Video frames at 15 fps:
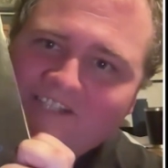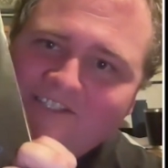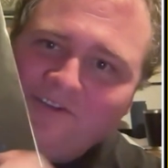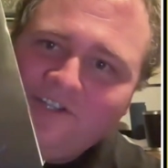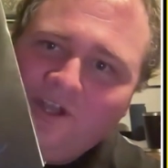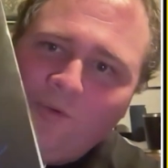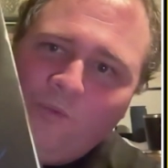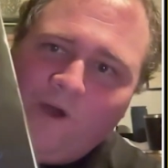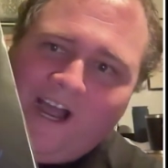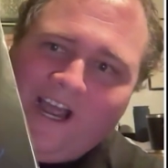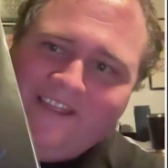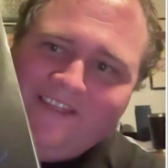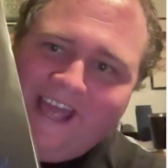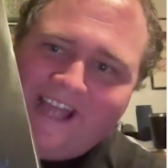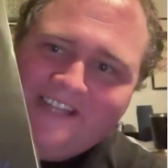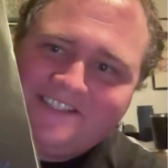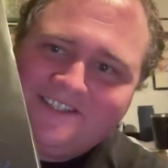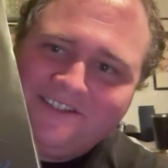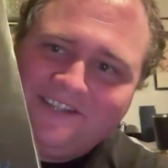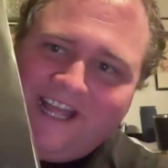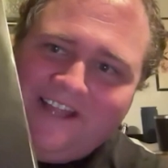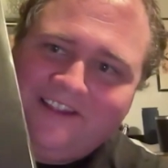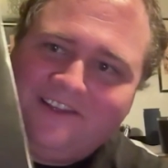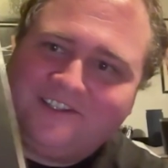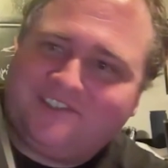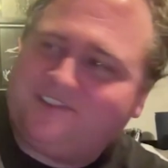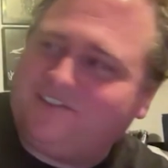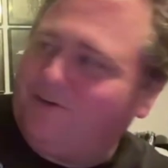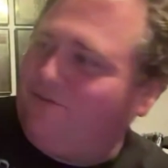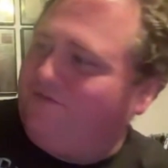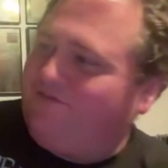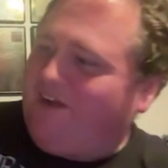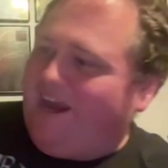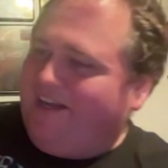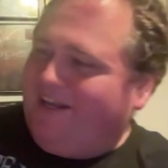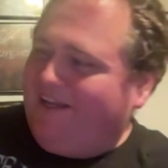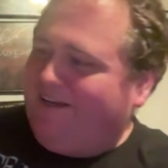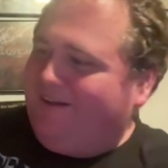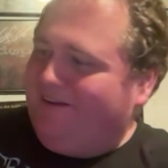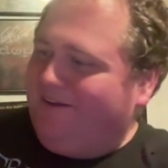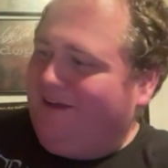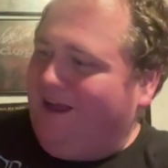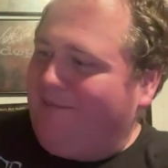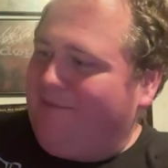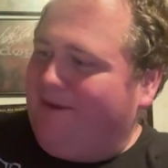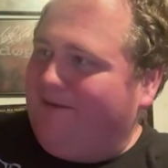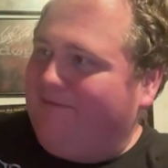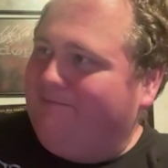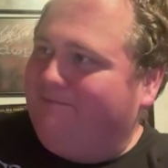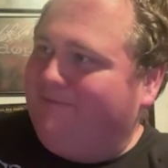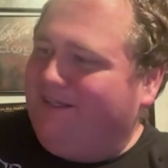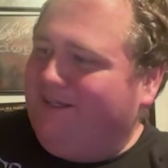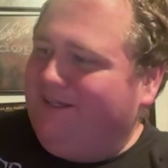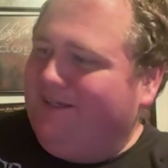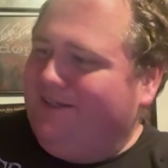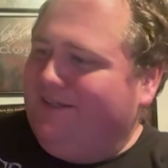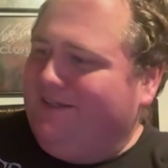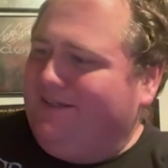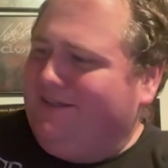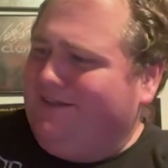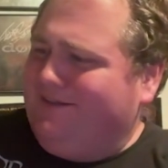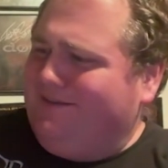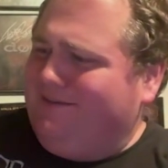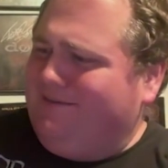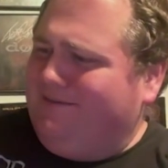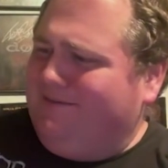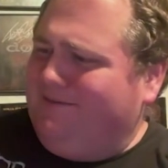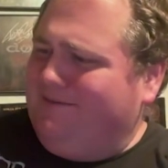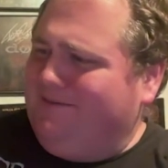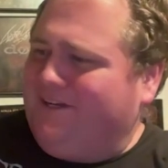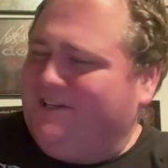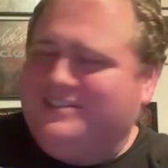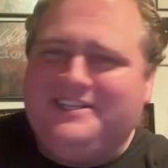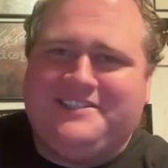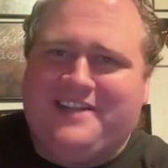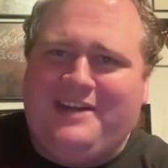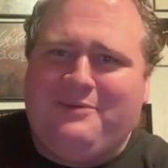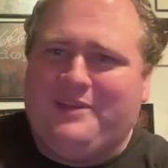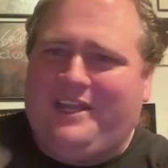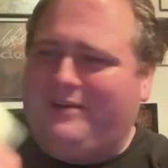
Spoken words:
I don't know why that looks so faded. I mean, because he signed it